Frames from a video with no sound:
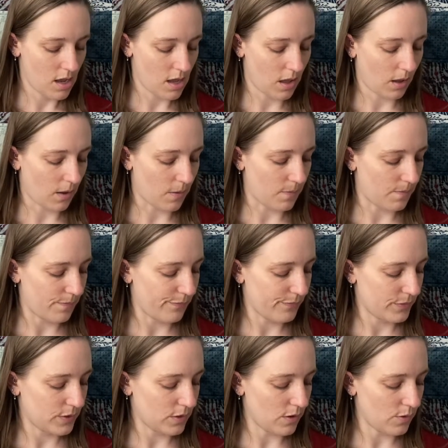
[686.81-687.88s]
Um,
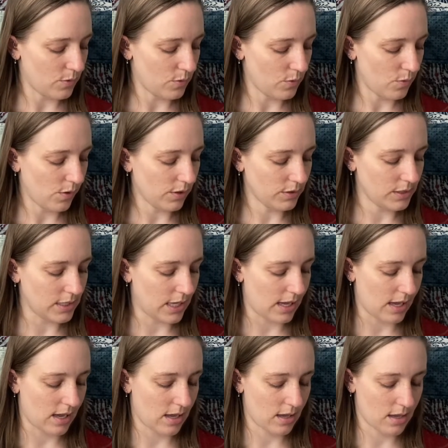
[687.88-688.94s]
so we'll
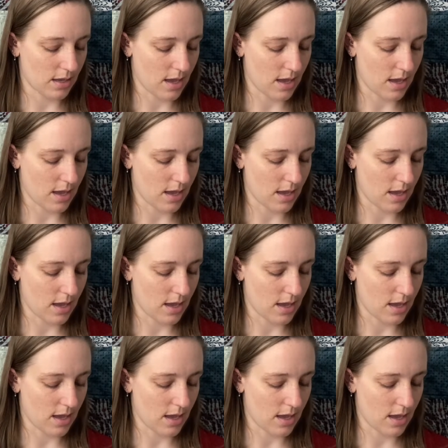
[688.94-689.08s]
see.